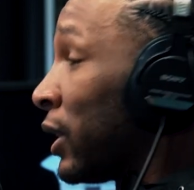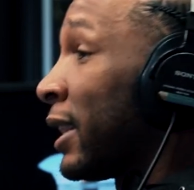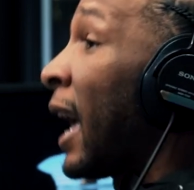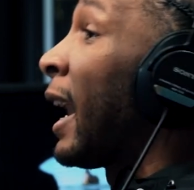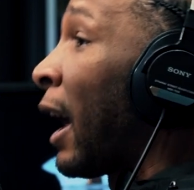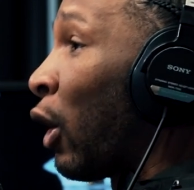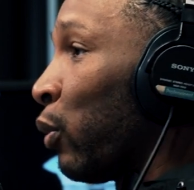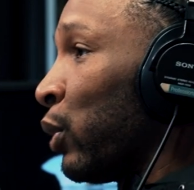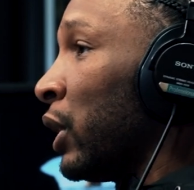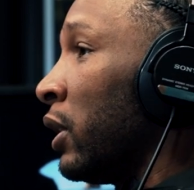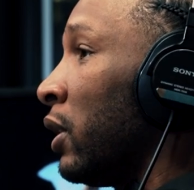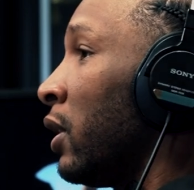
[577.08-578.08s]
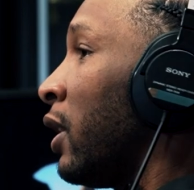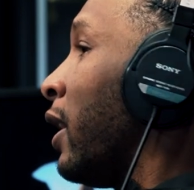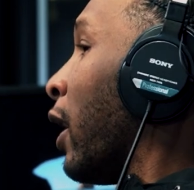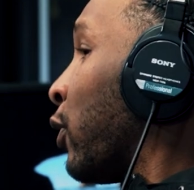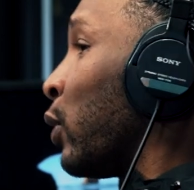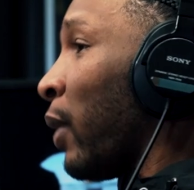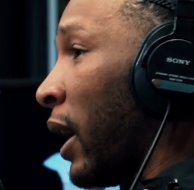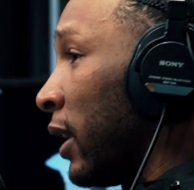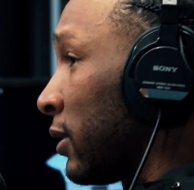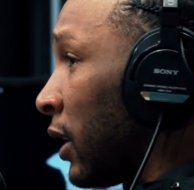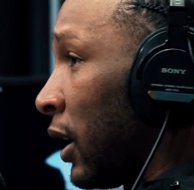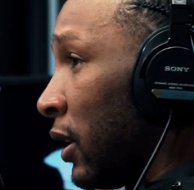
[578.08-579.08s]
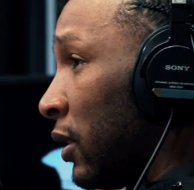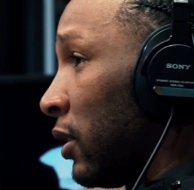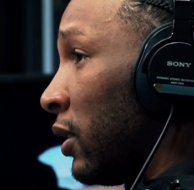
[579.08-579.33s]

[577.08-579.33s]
put that out, but nothing past that.